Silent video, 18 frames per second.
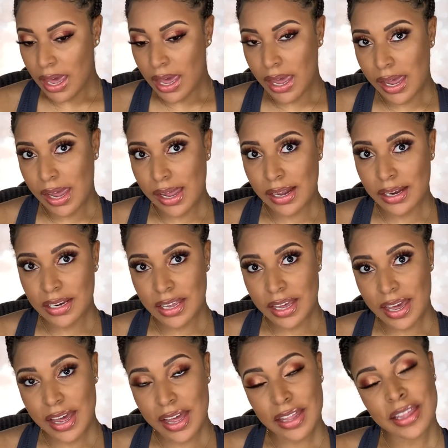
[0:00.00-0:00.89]
And
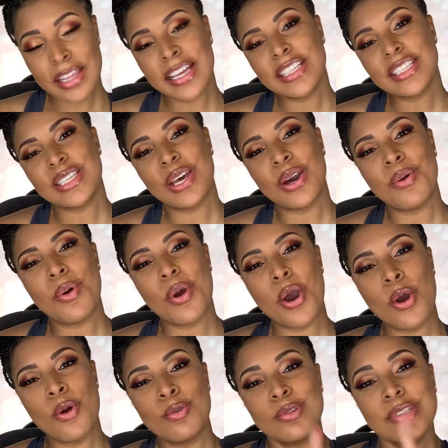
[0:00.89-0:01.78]
yeah, let's go
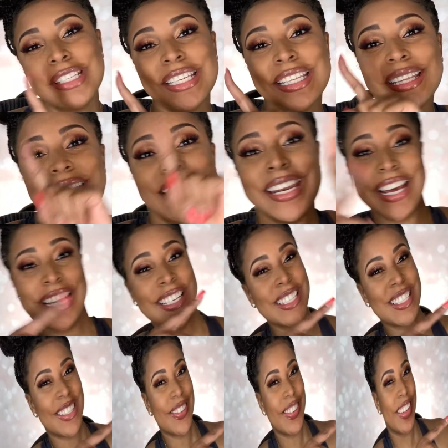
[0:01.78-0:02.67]
on to the next